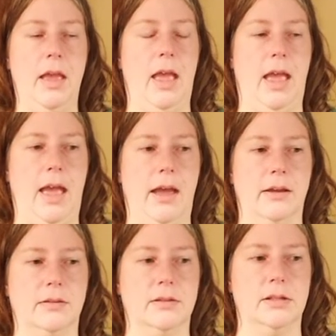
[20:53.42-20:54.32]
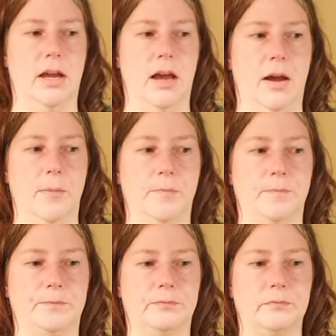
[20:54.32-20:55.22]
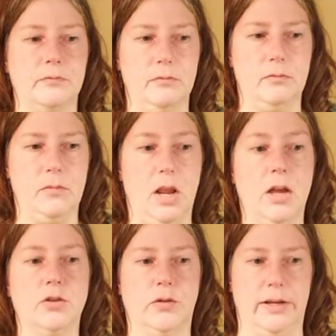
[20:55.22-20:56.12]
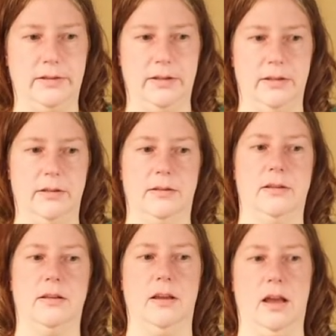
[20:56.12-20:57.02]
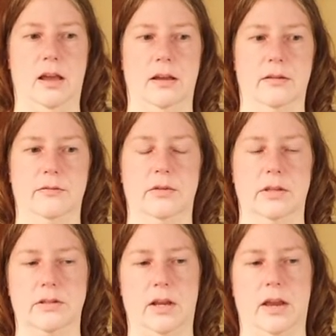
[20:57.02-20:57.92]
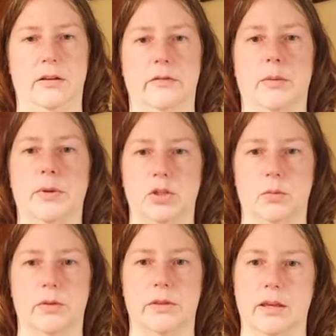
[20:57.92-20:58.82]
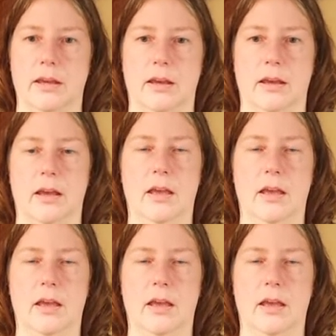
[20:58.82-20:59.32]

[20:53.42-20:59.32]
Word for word: and addresses this kind of habitual thinking